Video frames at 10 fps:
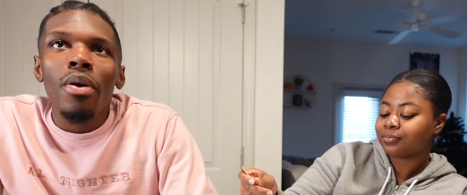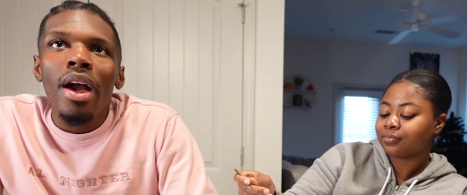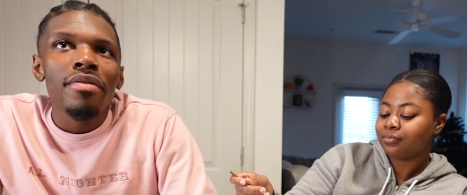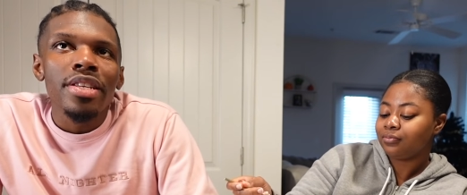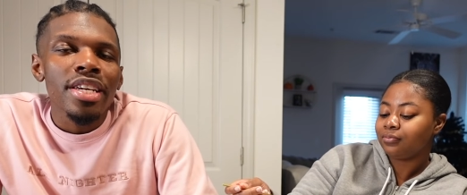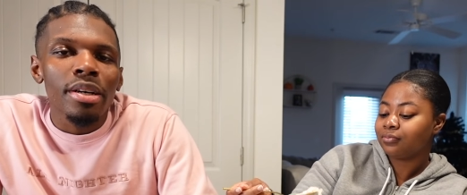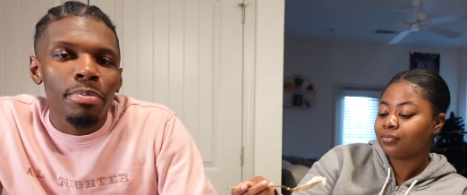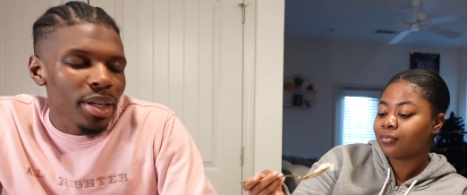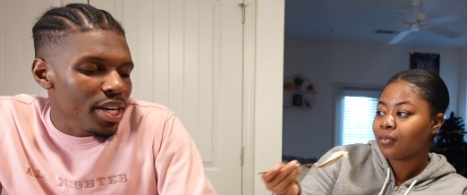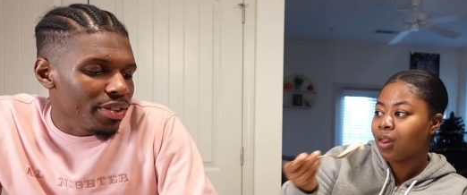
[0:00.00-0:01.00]
Speaker 1: don't have any
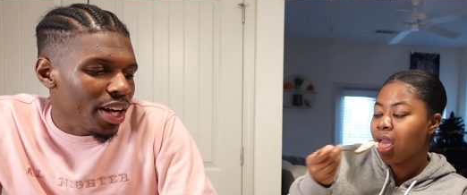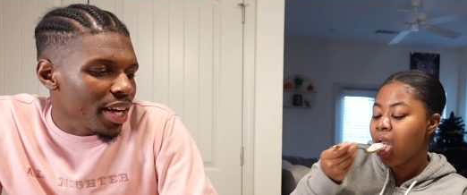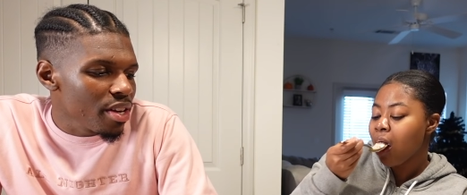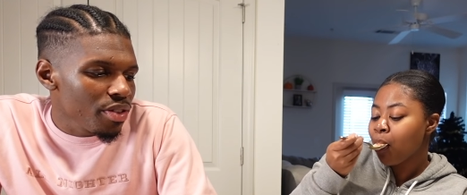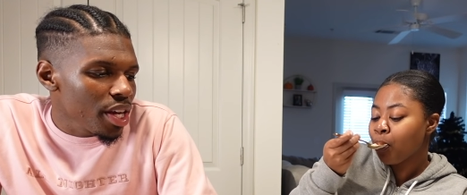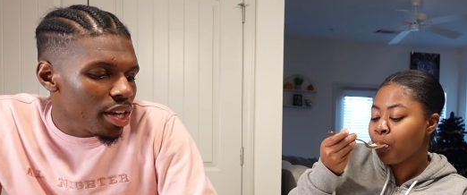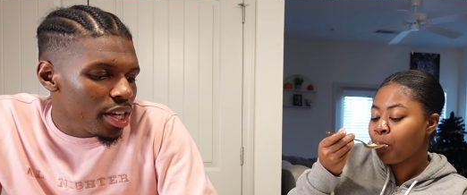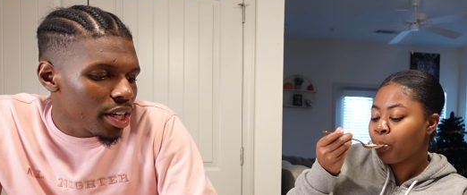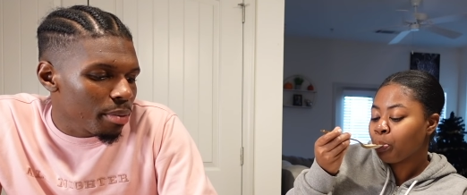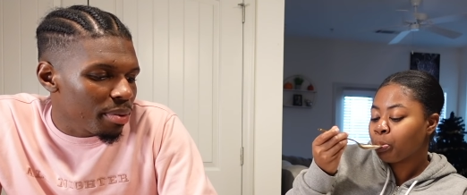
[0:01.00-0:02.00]
complaints. I can't think of
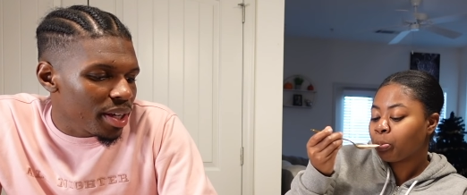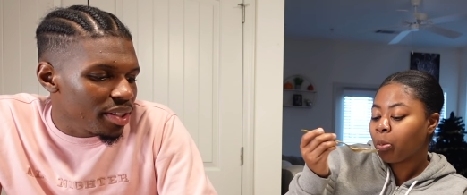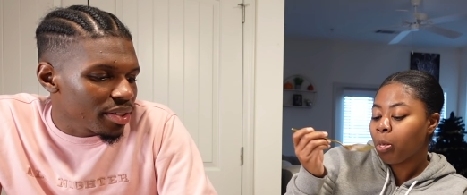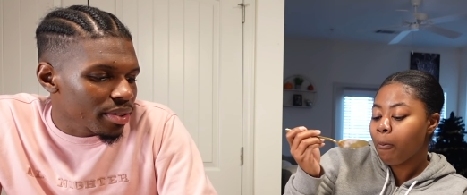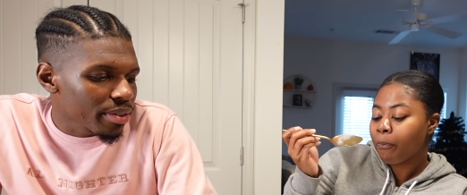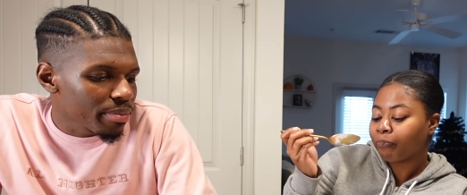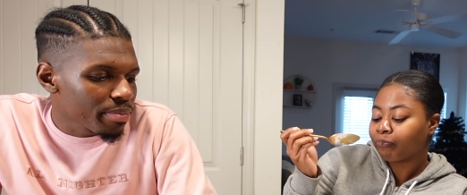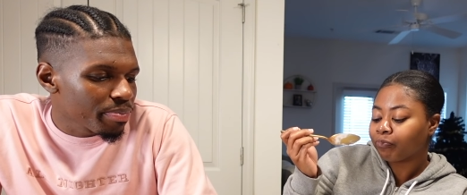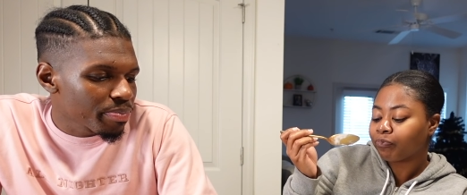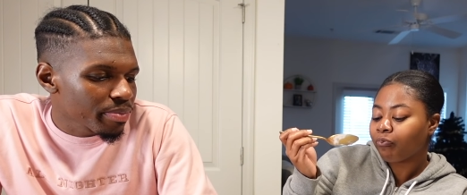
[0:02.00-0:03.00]
any complaints.
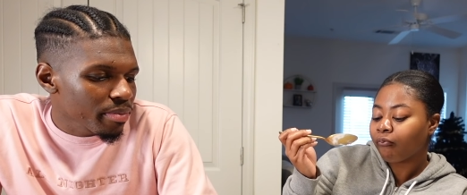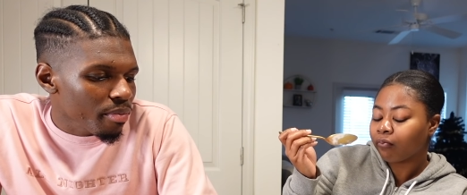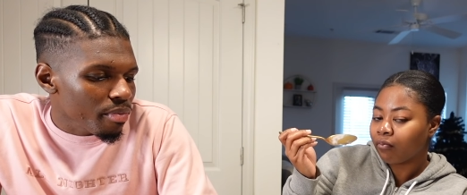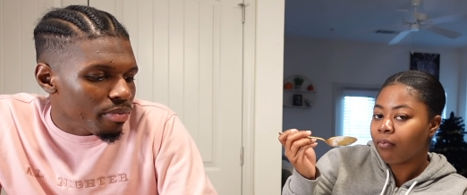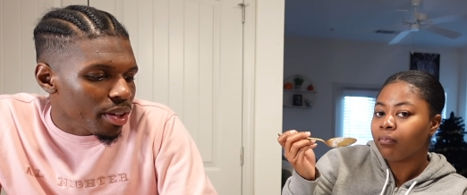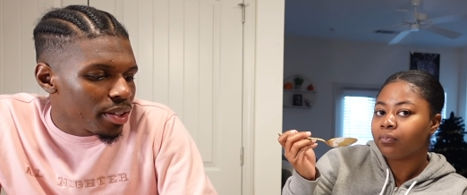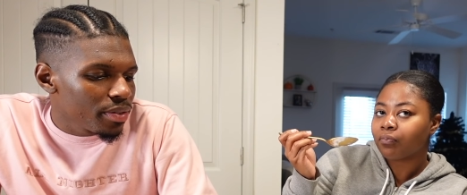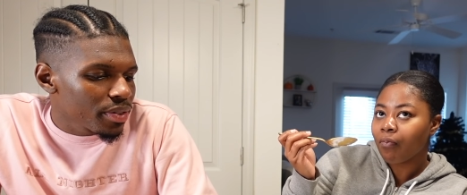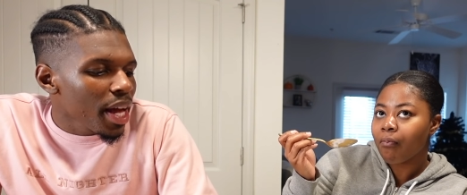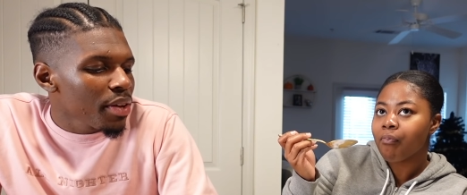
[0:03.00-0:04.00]

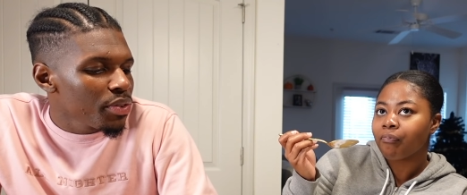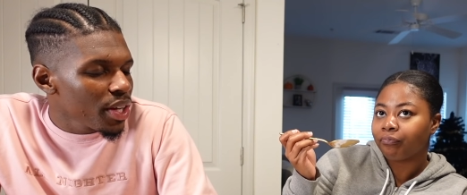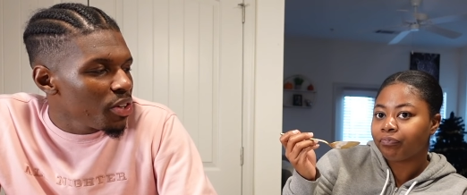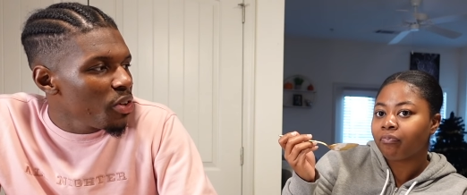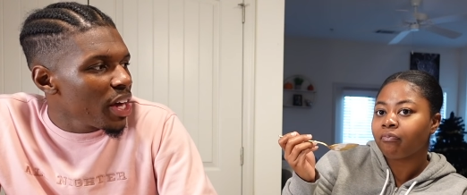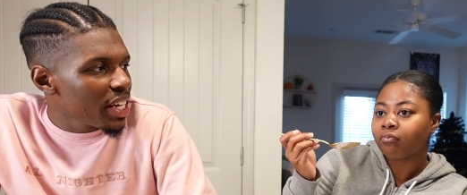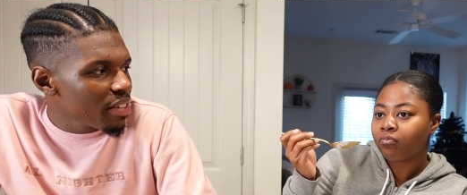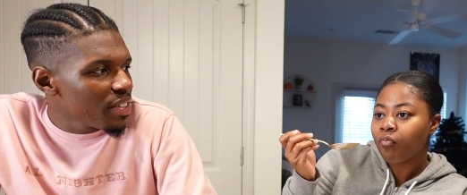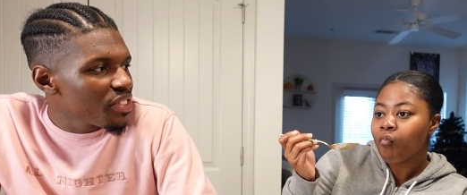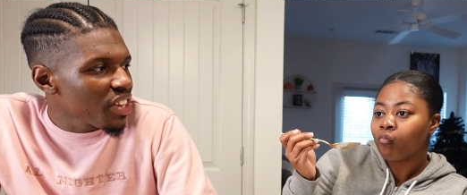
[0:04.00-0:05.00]
Like you said, you had to
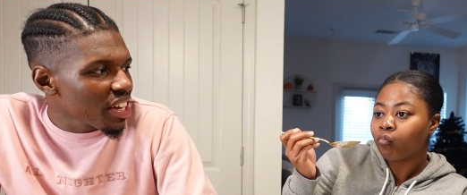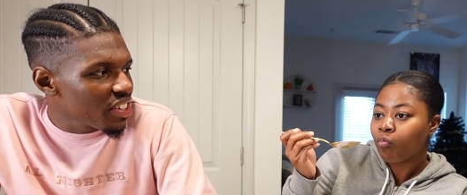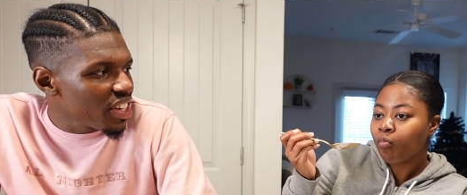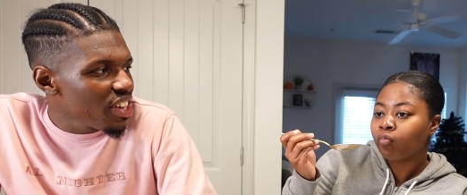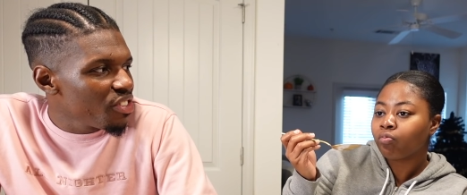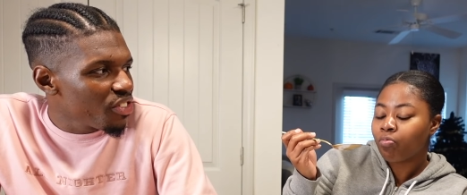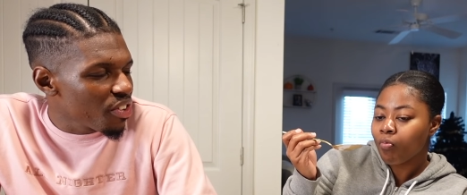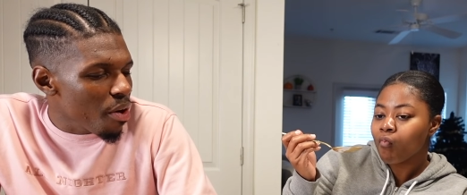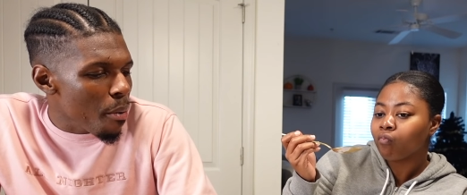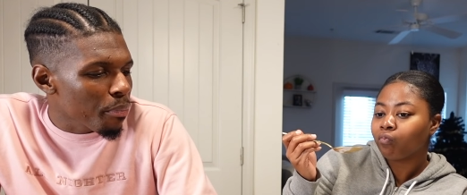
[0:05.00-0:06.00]
give it a second taste,
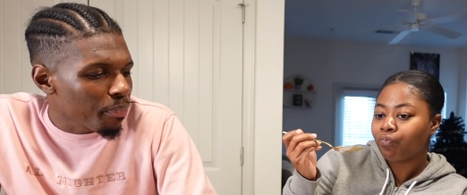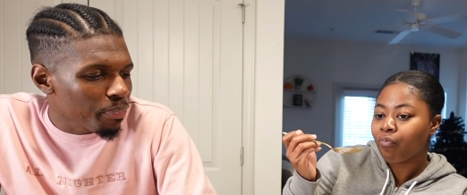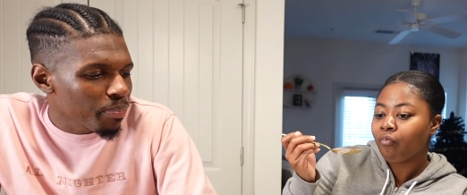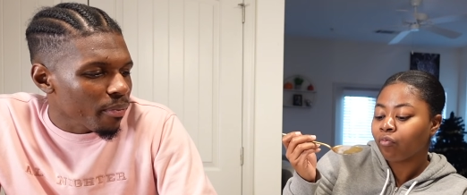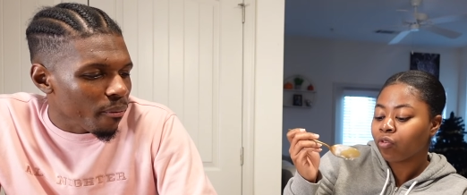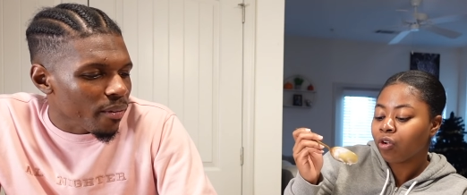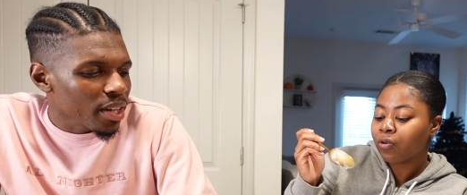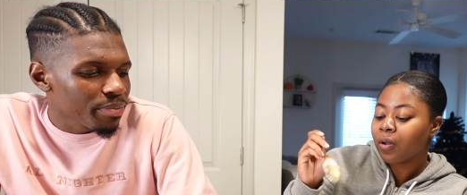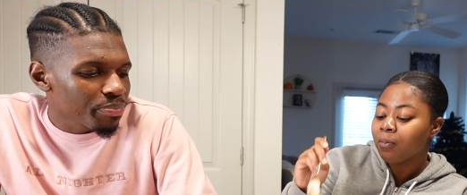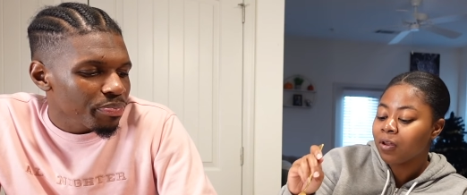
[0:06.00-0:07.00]
man.
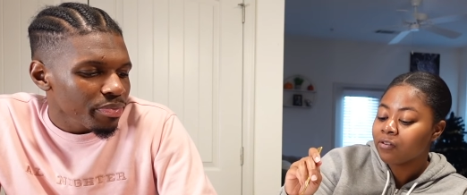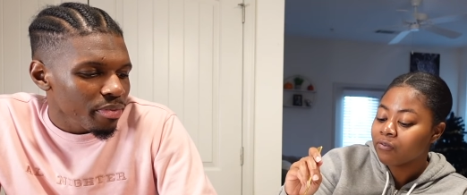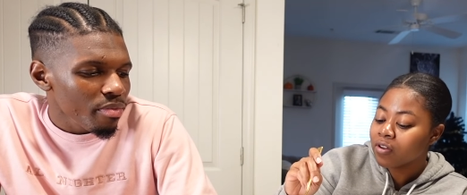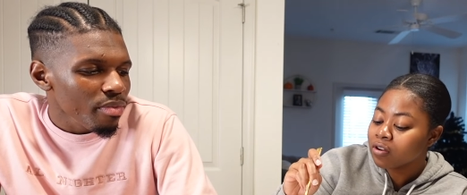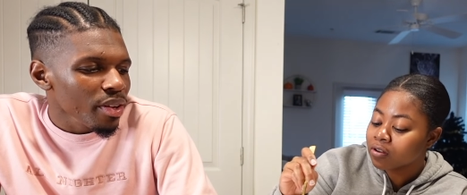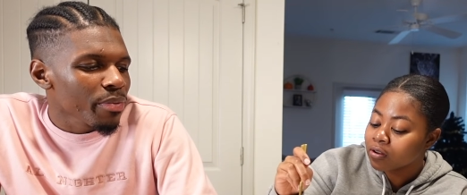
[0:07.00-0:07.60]
Speaker 2: I'm about to finish